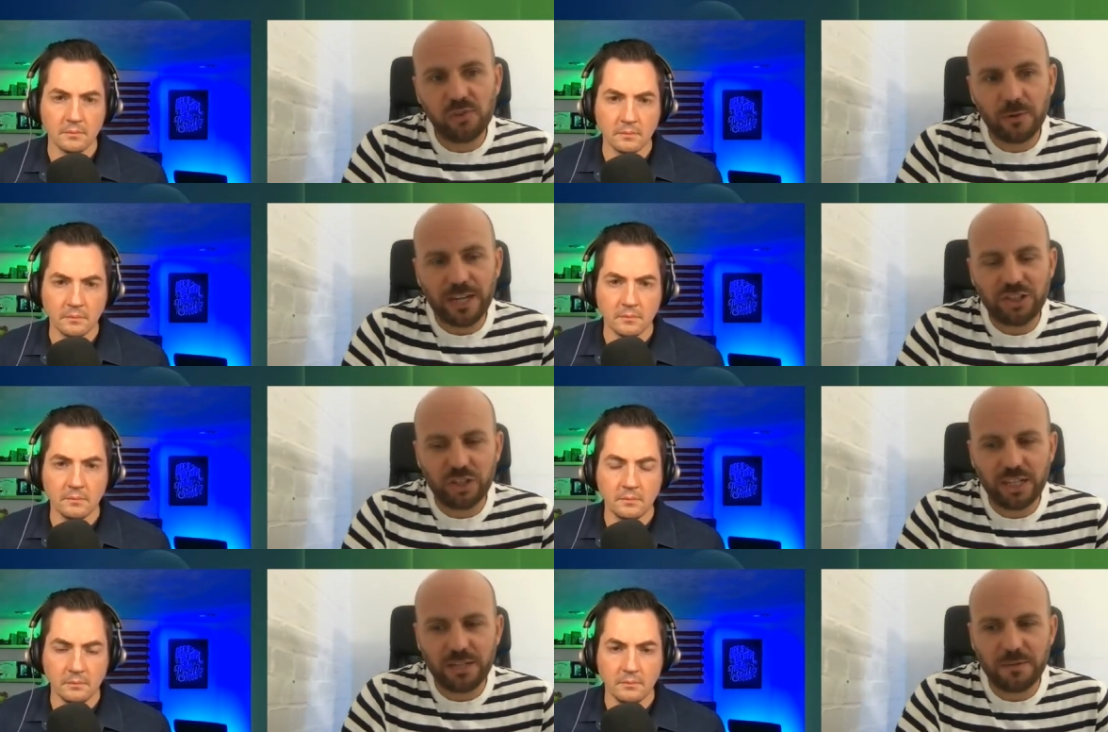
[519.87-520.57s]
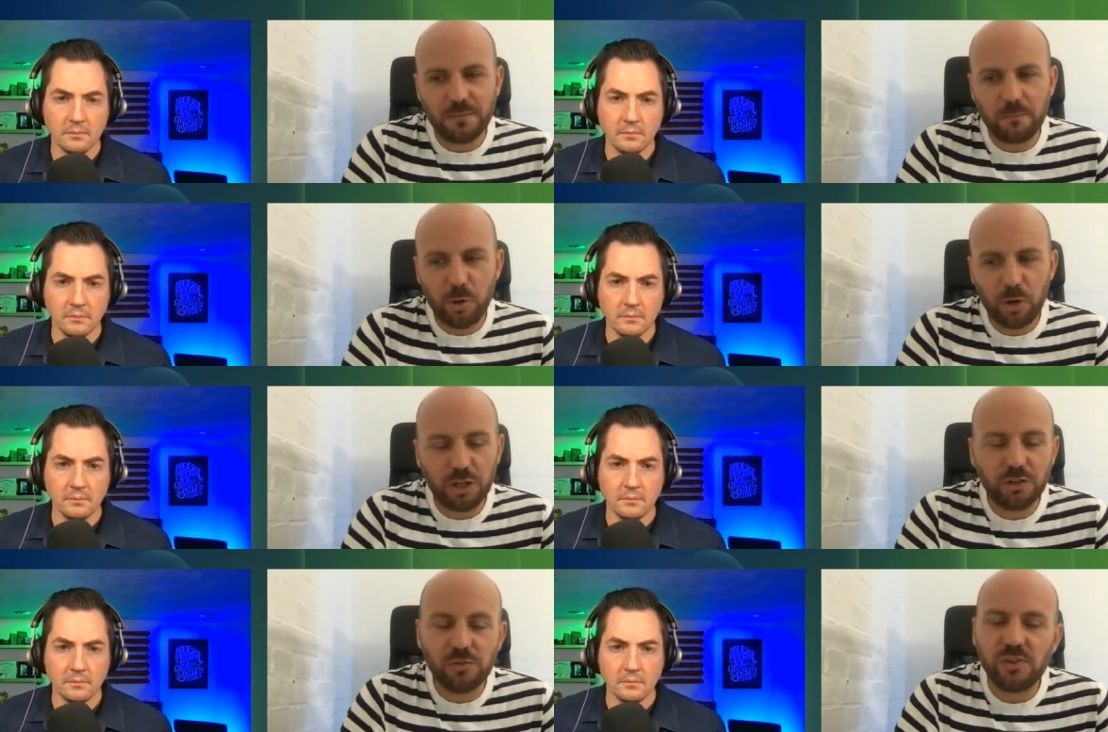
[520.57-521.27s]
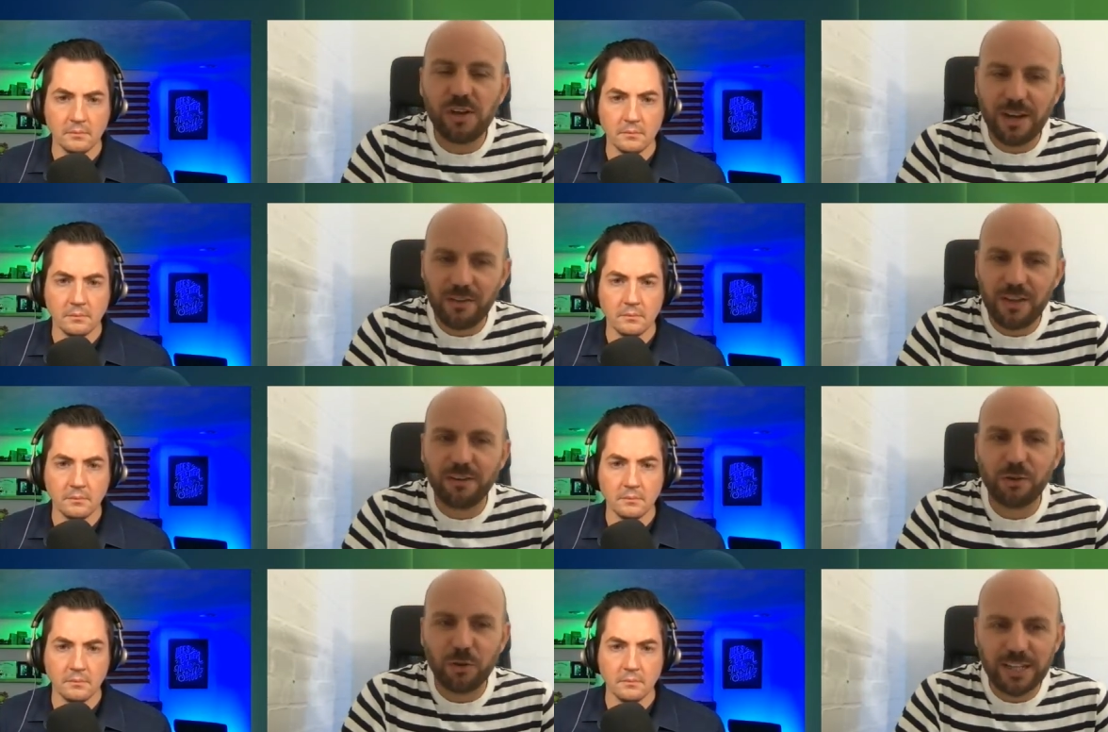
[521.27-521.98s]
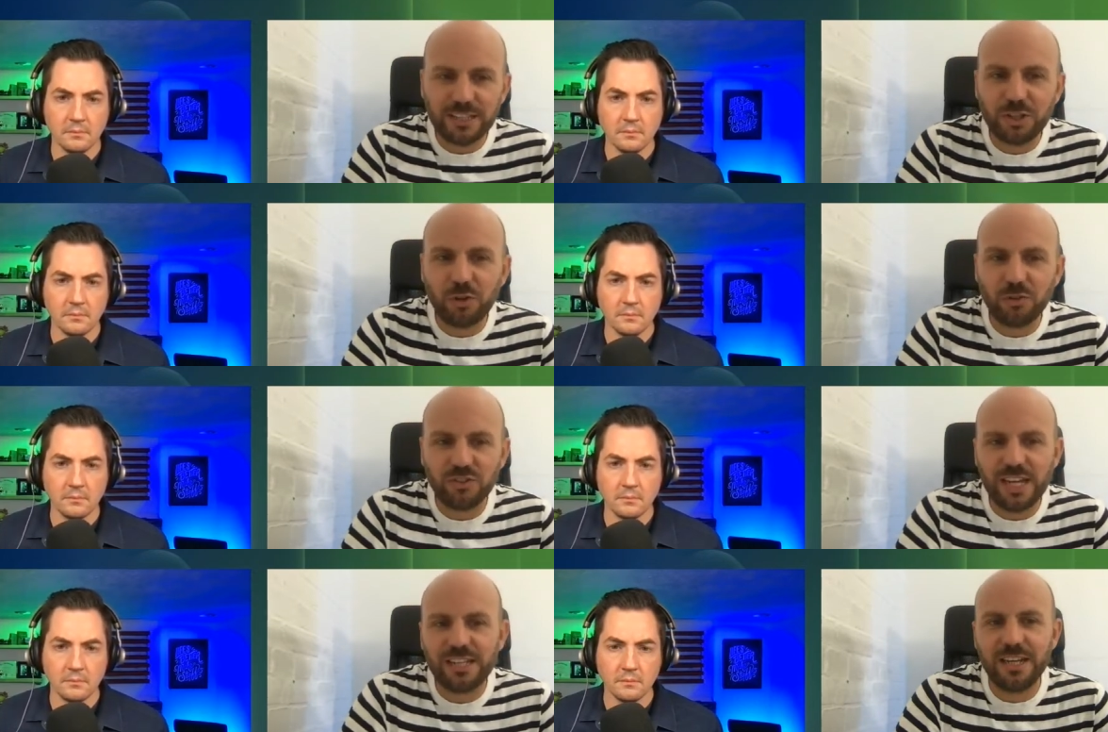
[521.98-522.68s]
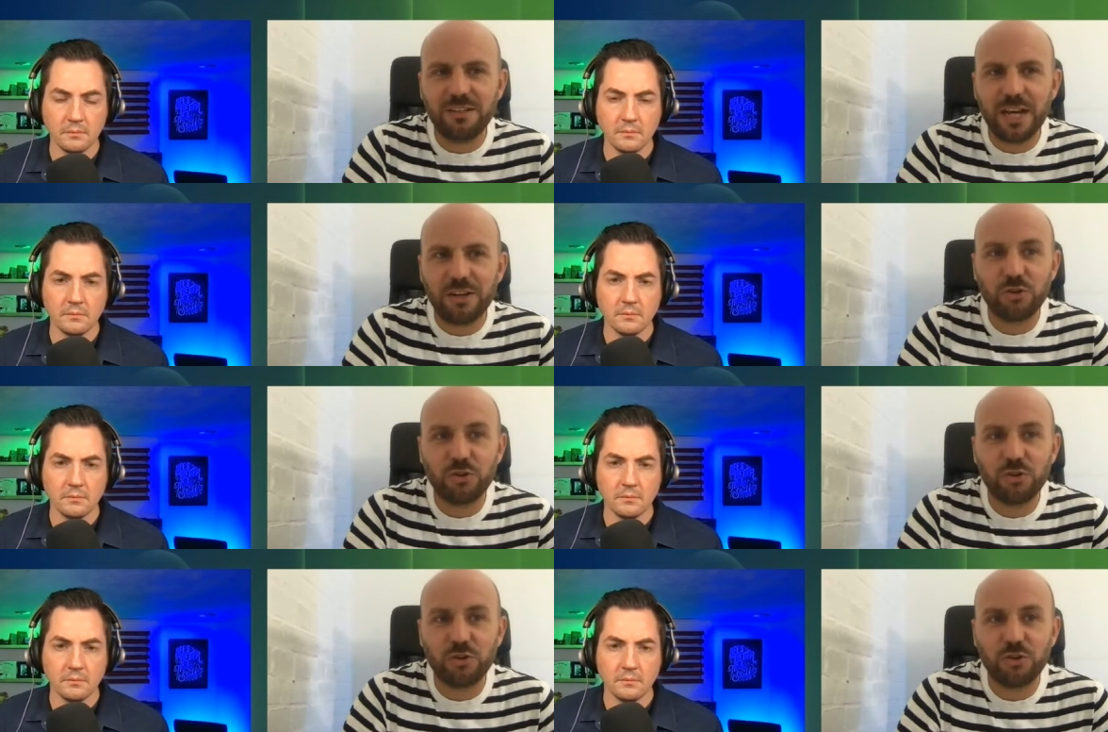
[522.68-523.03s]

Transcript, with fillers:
Speaker 1: So actually putting yourself out there and creating content and